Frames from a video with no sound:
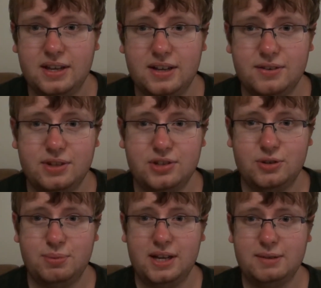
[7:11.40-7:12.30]
I've really
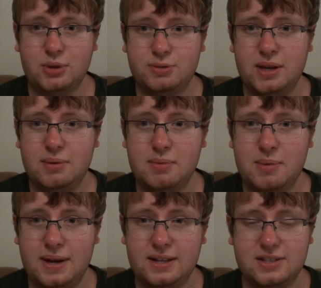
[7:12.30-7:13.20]
enjoyed playing the multiplayer with
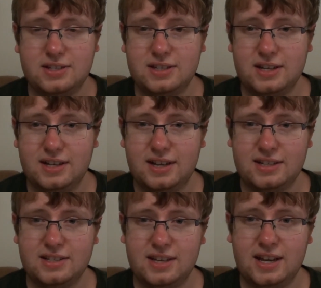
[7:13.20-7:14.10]
my mates. It's an
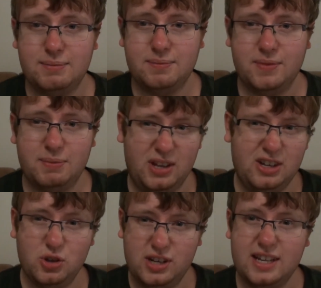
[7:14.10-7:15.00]
excellent game. I'm
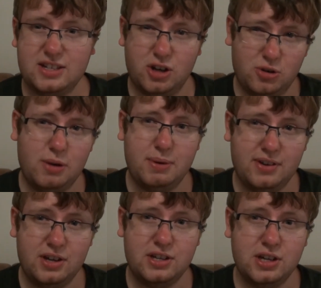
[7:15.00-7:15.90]
not good at it, it's got quite a bit of
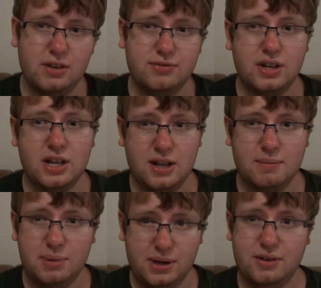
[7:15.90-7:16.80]
a learning
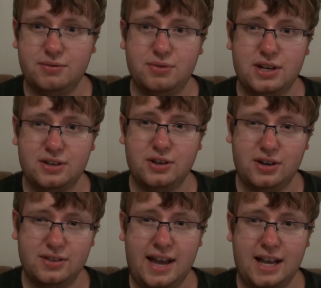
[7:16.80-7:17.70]
curve, but I've really
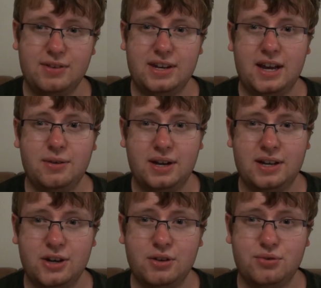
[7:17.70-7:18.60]
got the hang of it now,
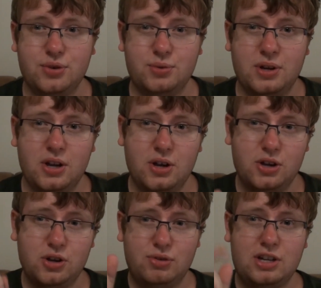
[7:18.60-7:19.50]
and overall,
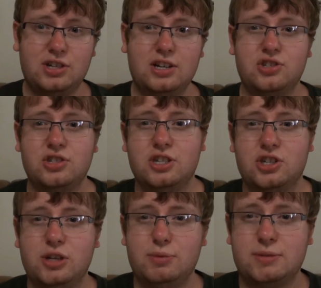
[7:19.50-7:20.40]
congratulations to
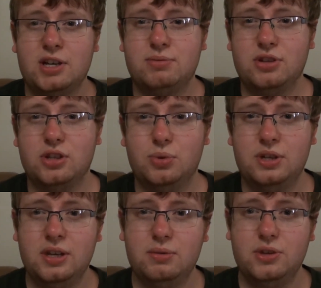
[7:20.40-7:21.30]
Super Smash Bros. On the
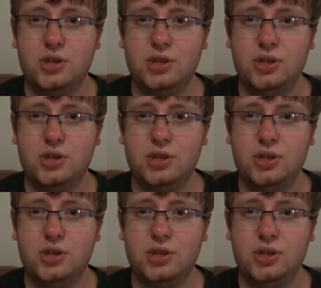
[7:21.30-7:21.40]
Wii U.